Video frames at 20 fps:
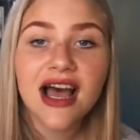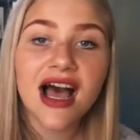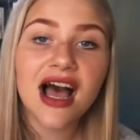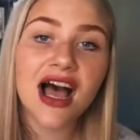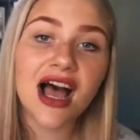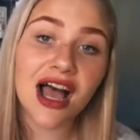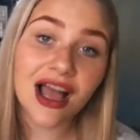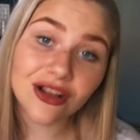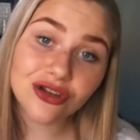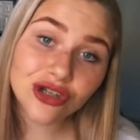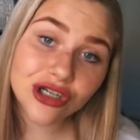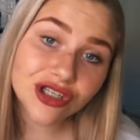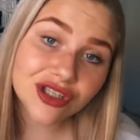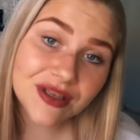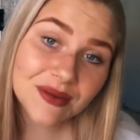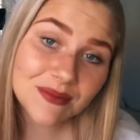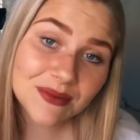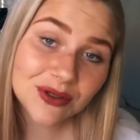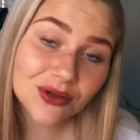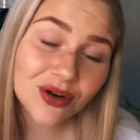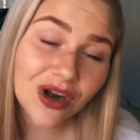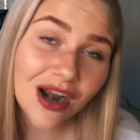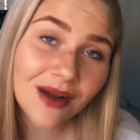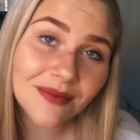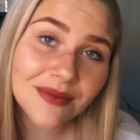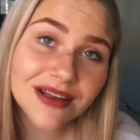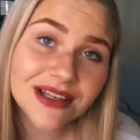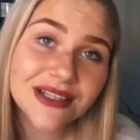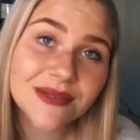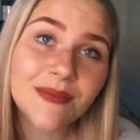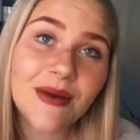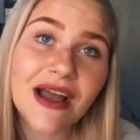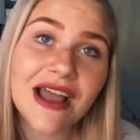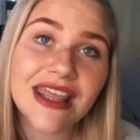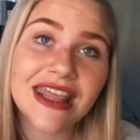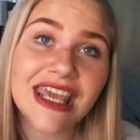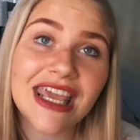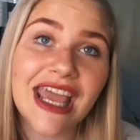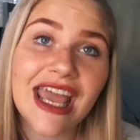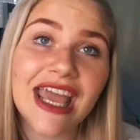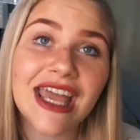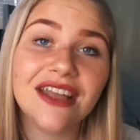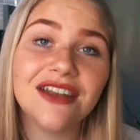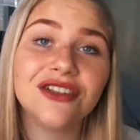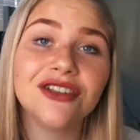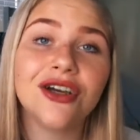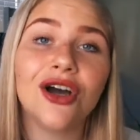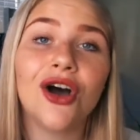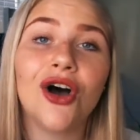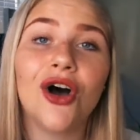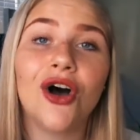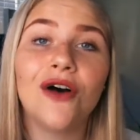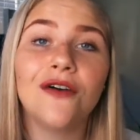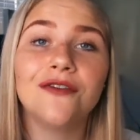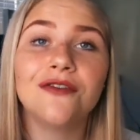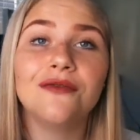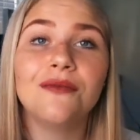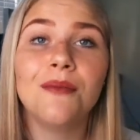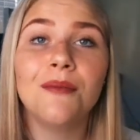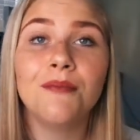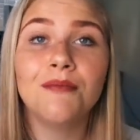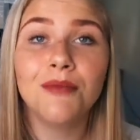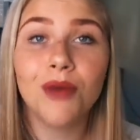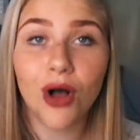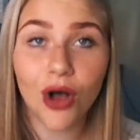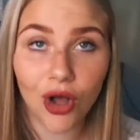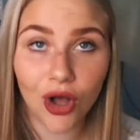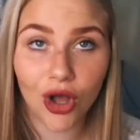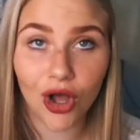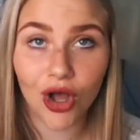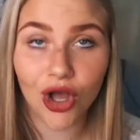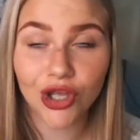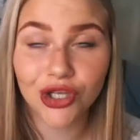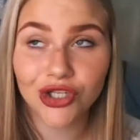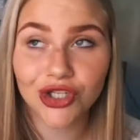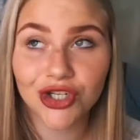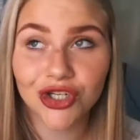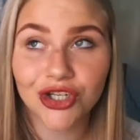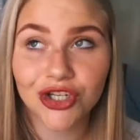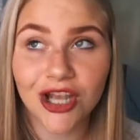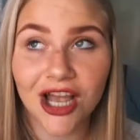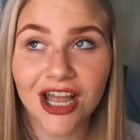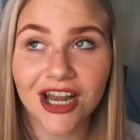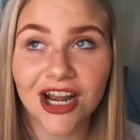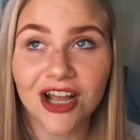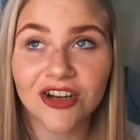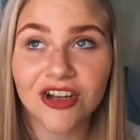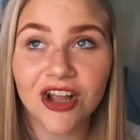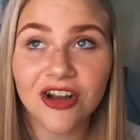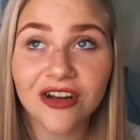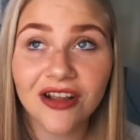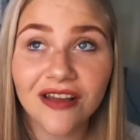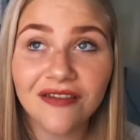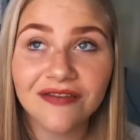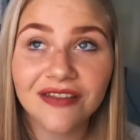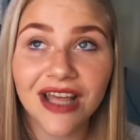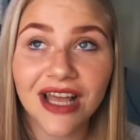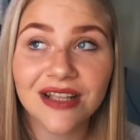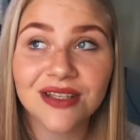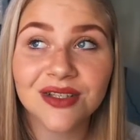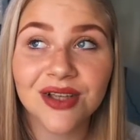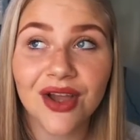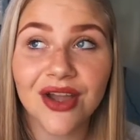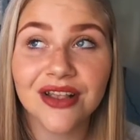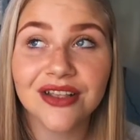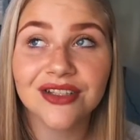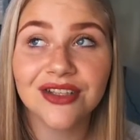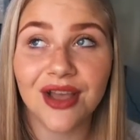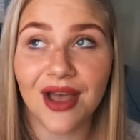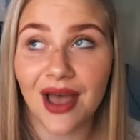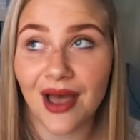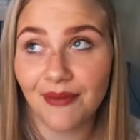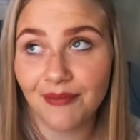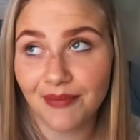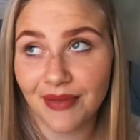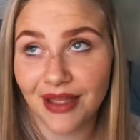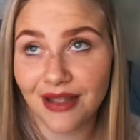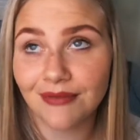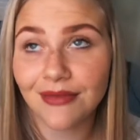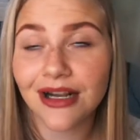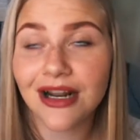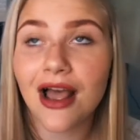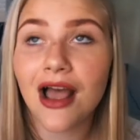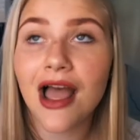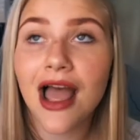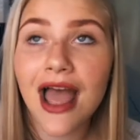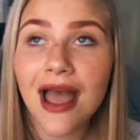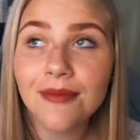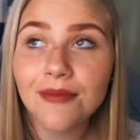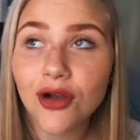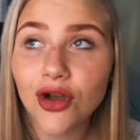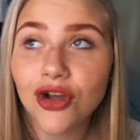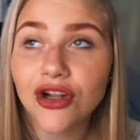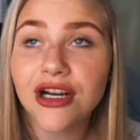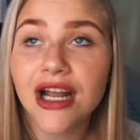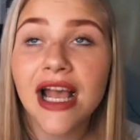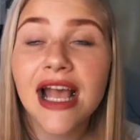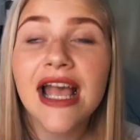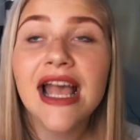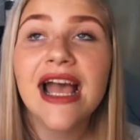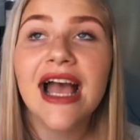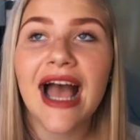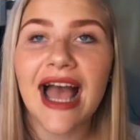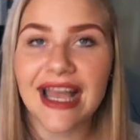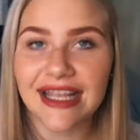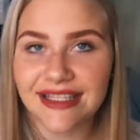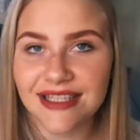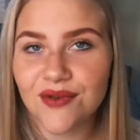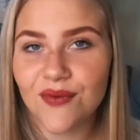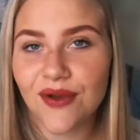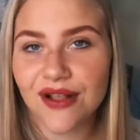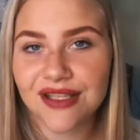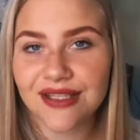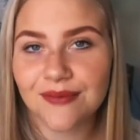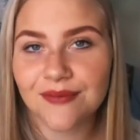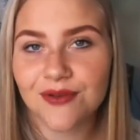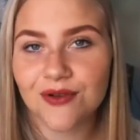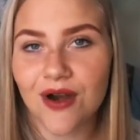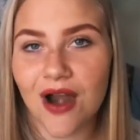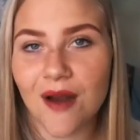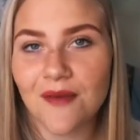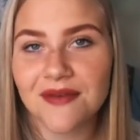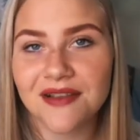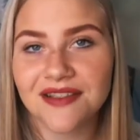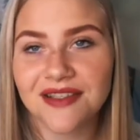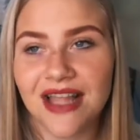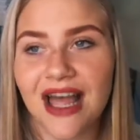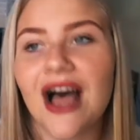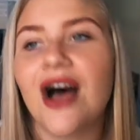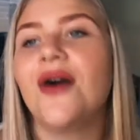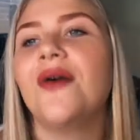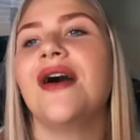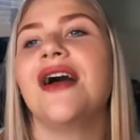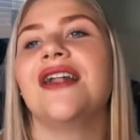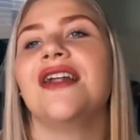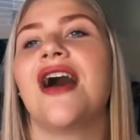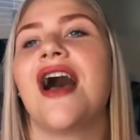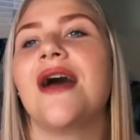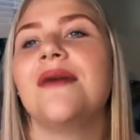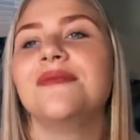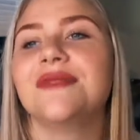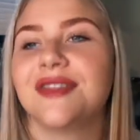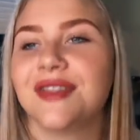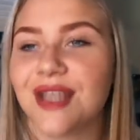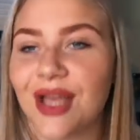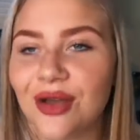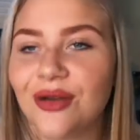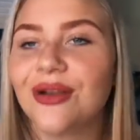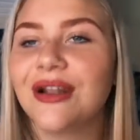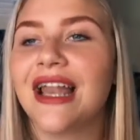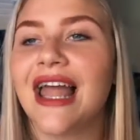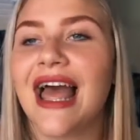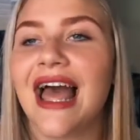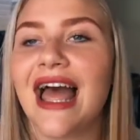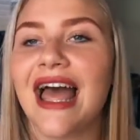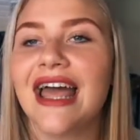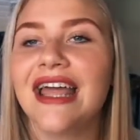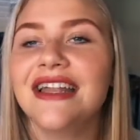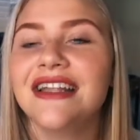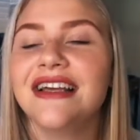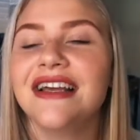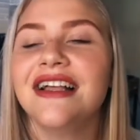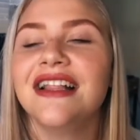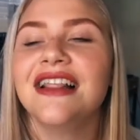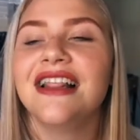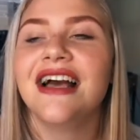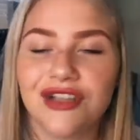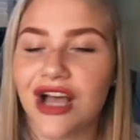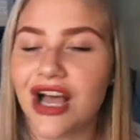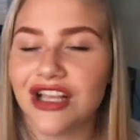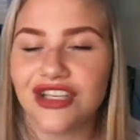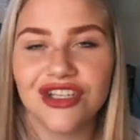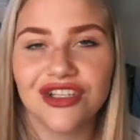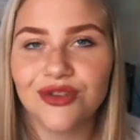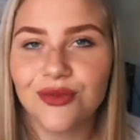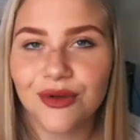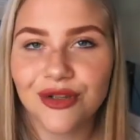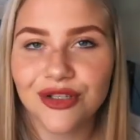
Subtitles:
100 subscribers by the end of March, and I don't know if that's going to happen, but I am on 81 subscribers now, and I'm so glad. So I just